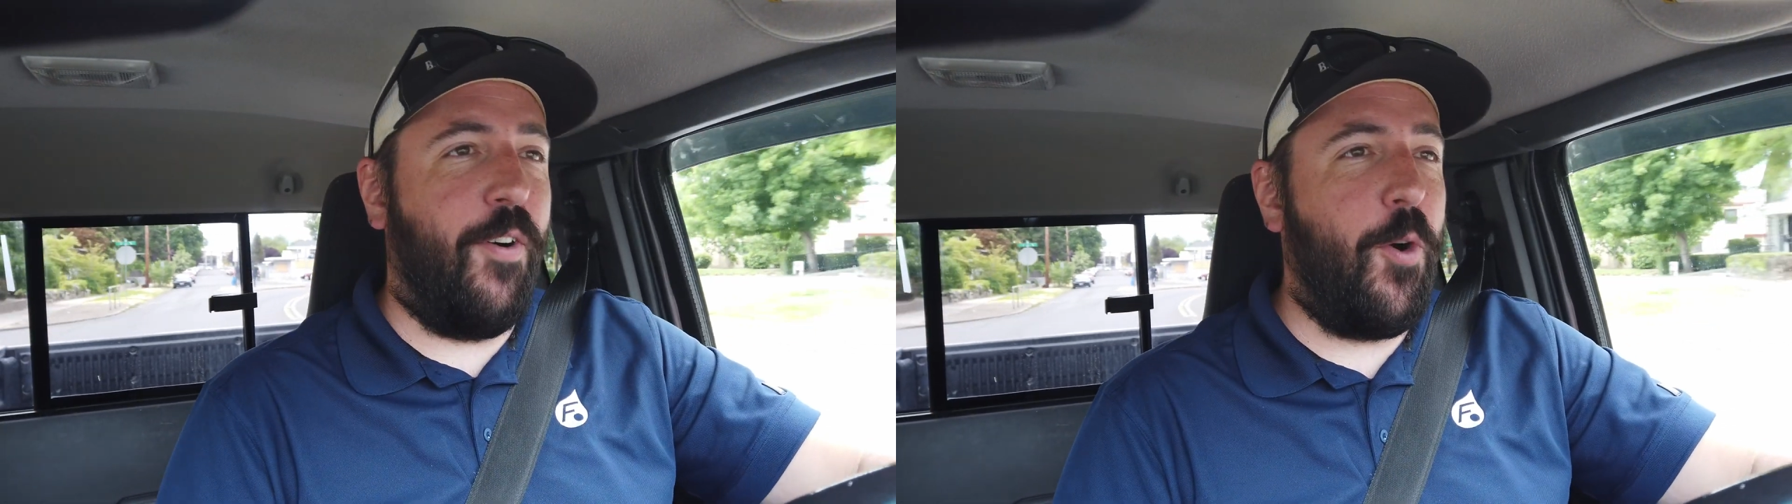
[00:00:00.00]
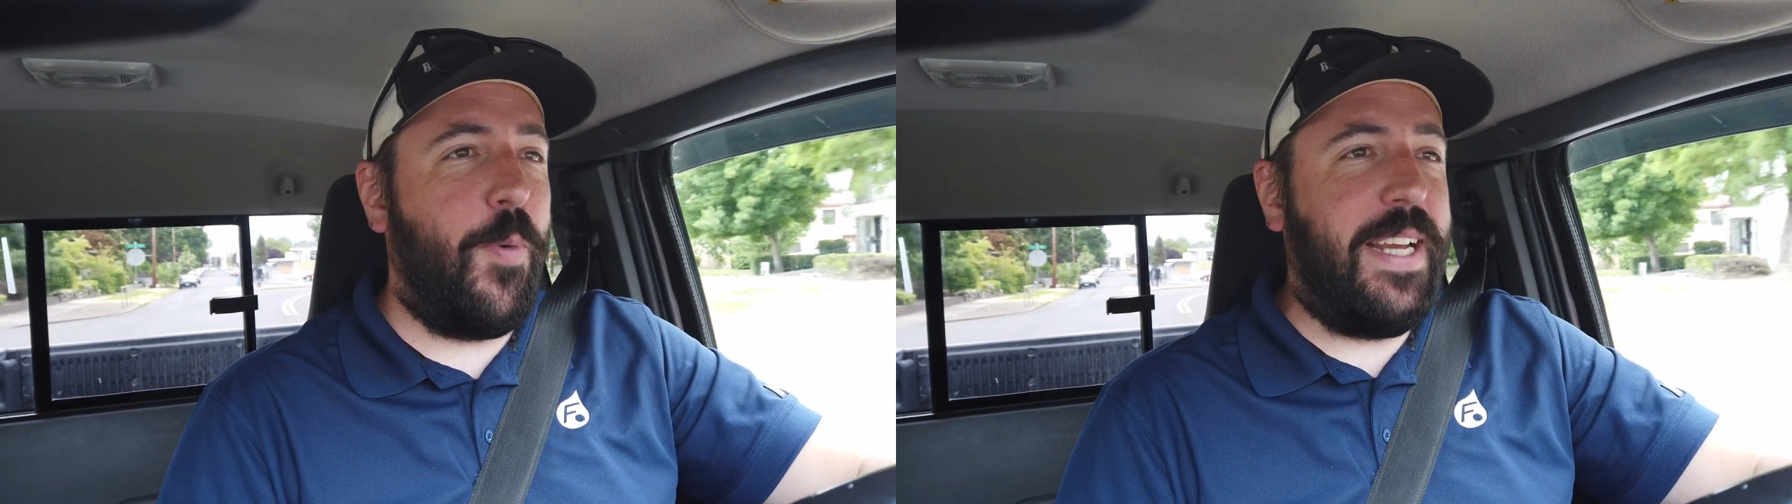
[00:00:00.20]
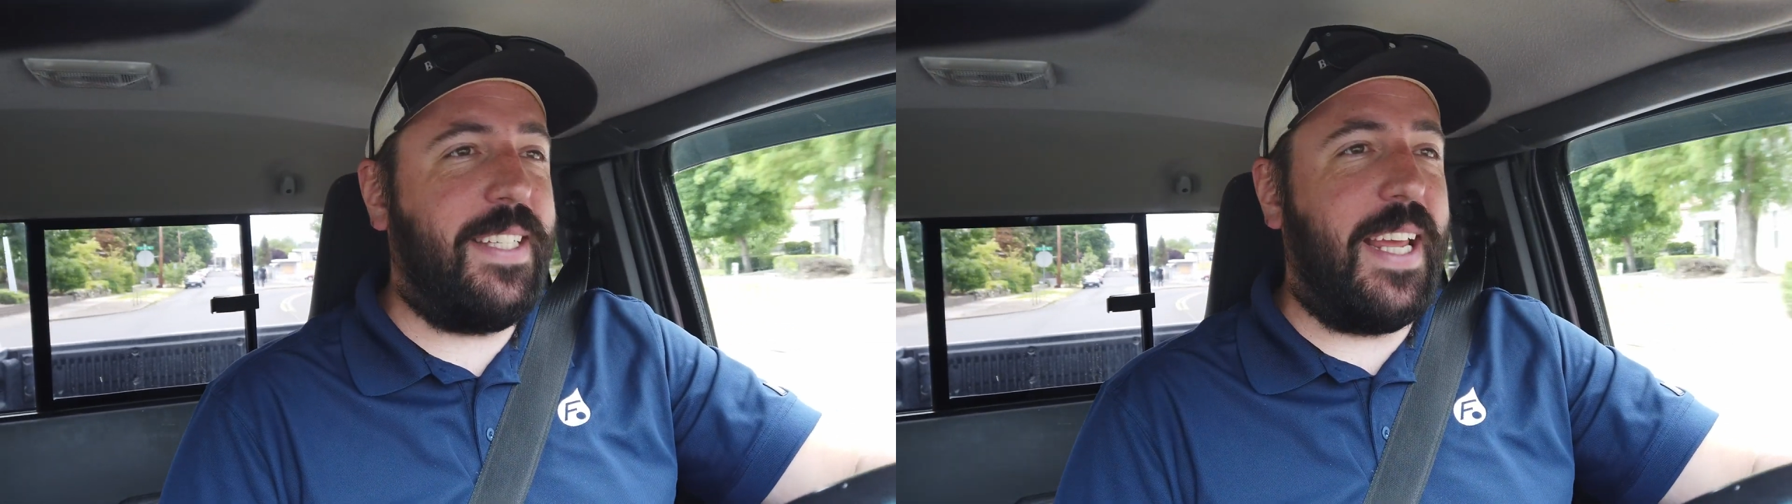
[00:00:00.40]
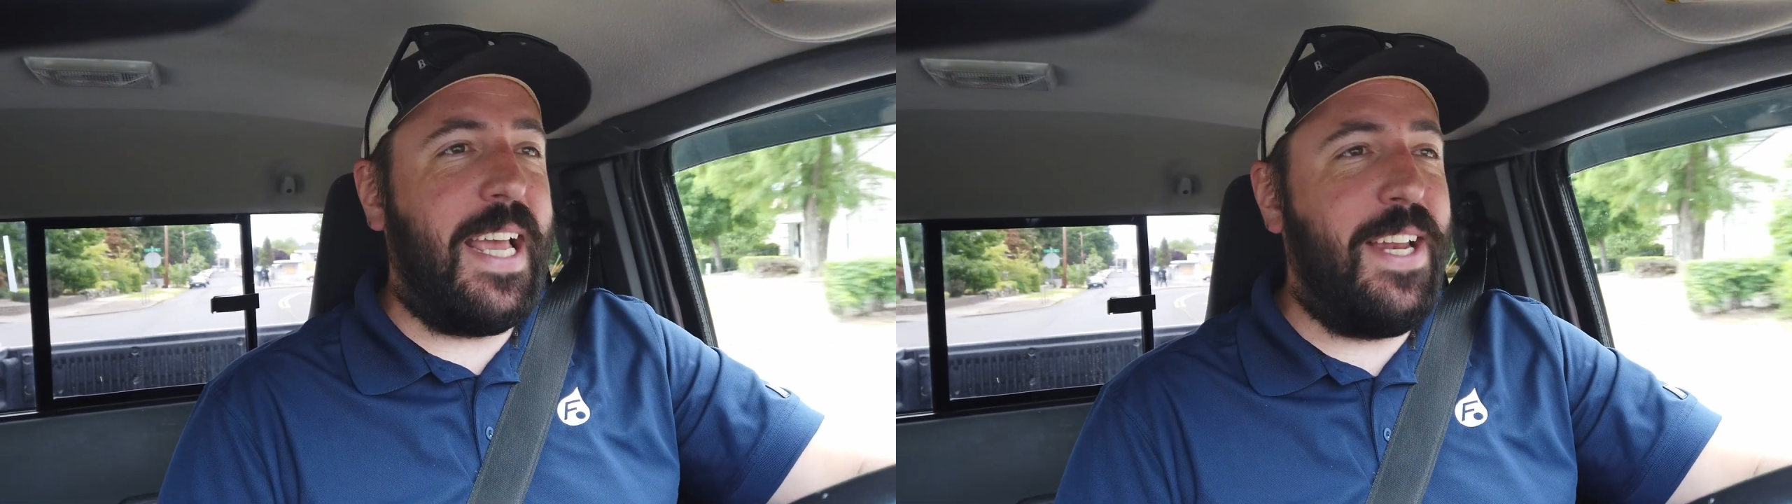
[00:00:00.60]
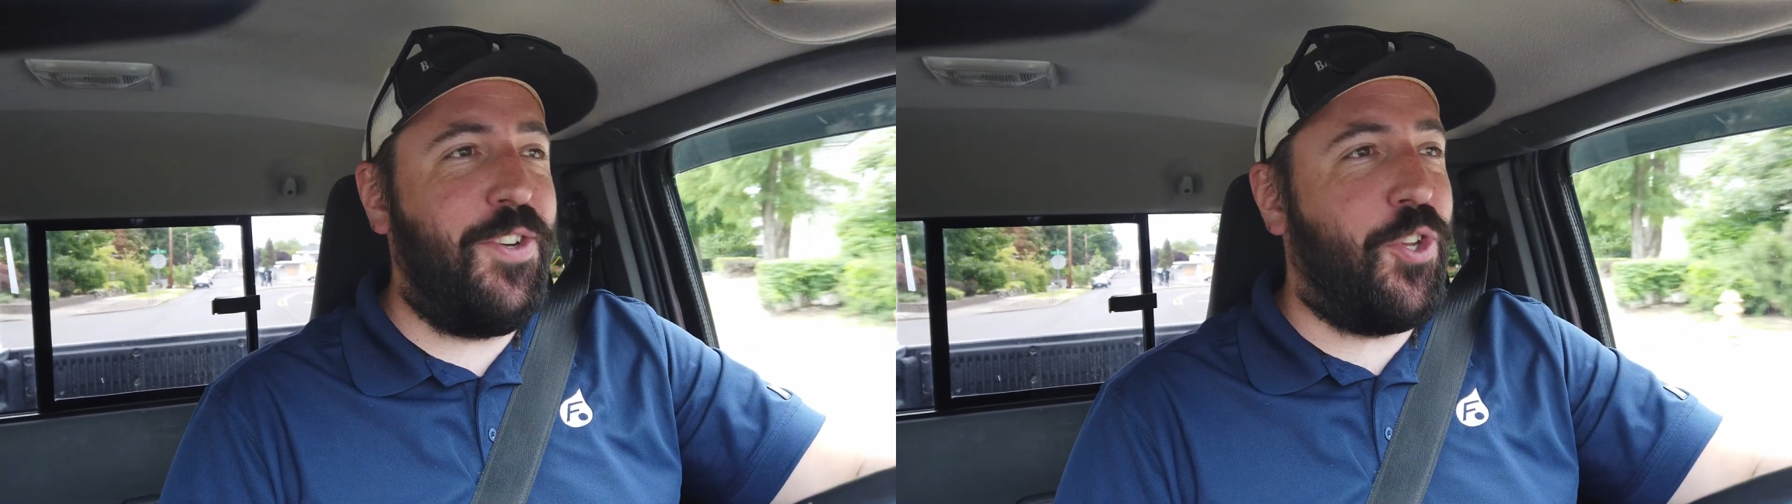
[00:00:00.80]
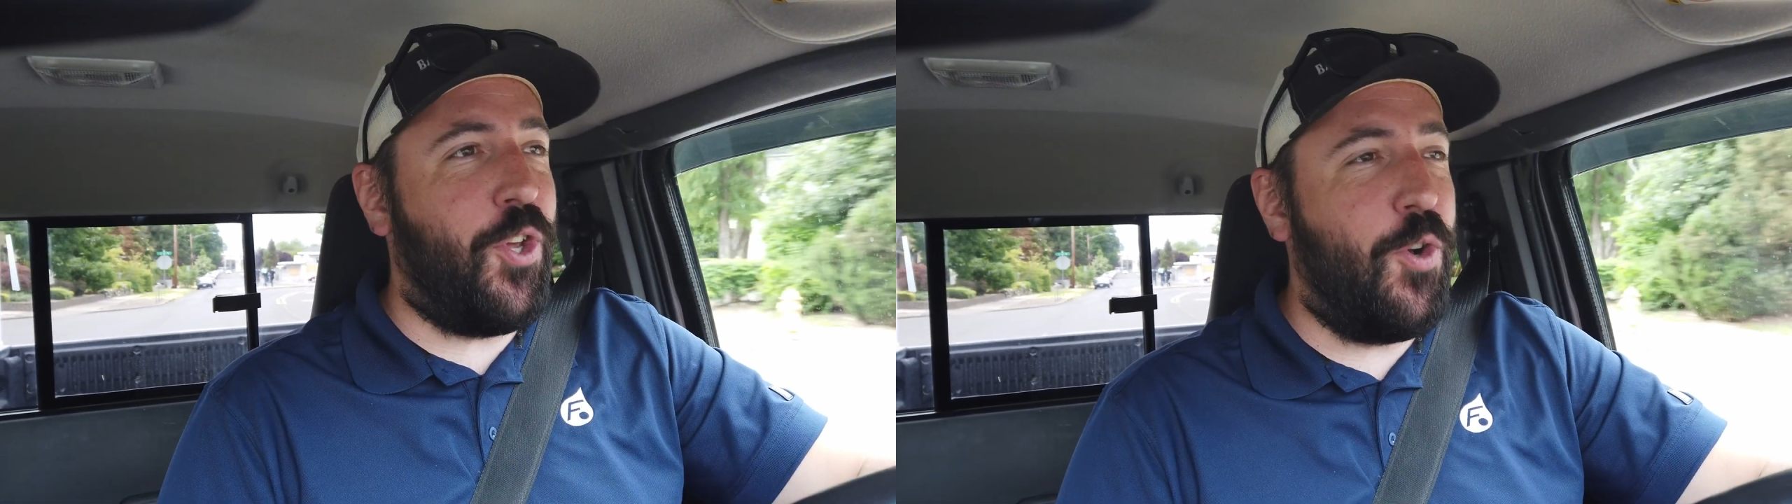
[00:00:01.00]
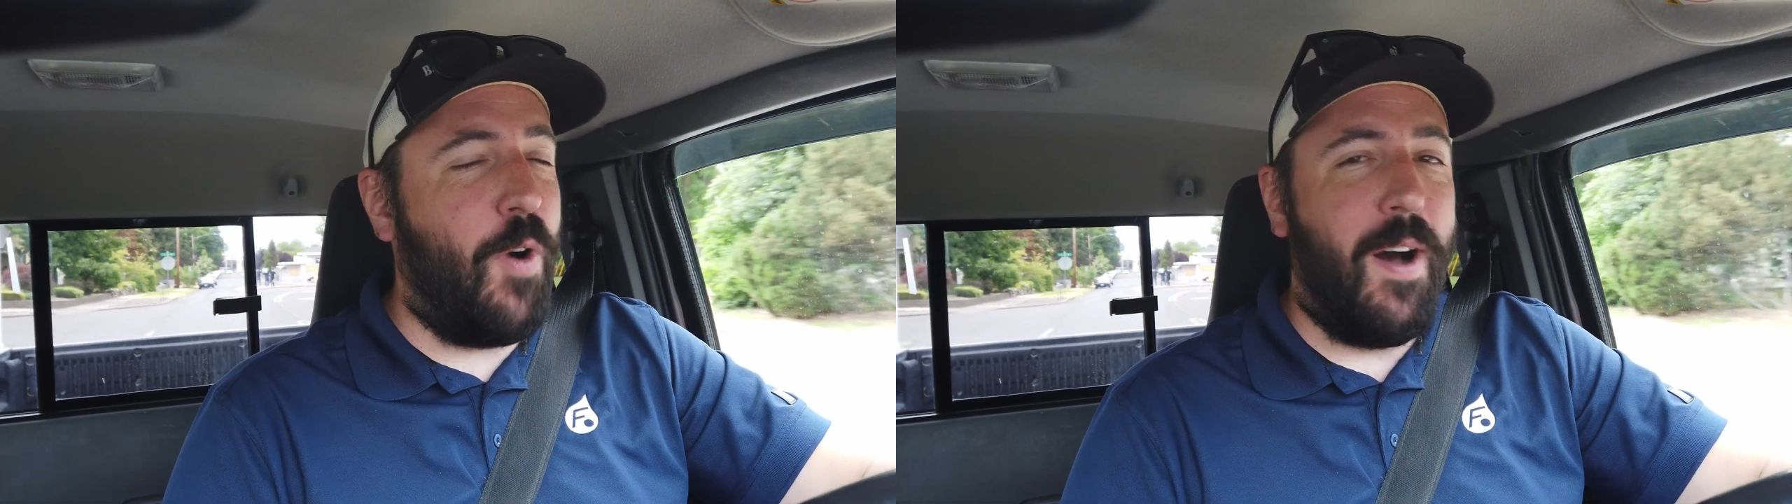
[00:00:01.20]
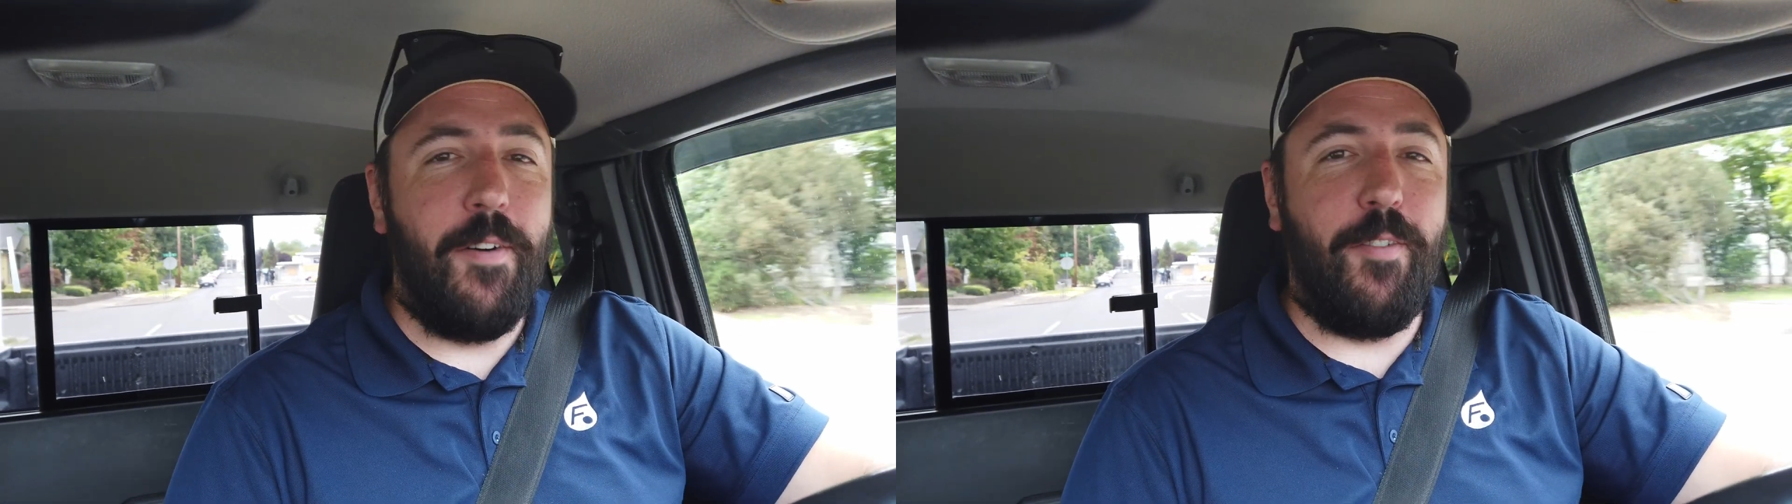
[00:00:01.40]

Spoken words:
4 weeks into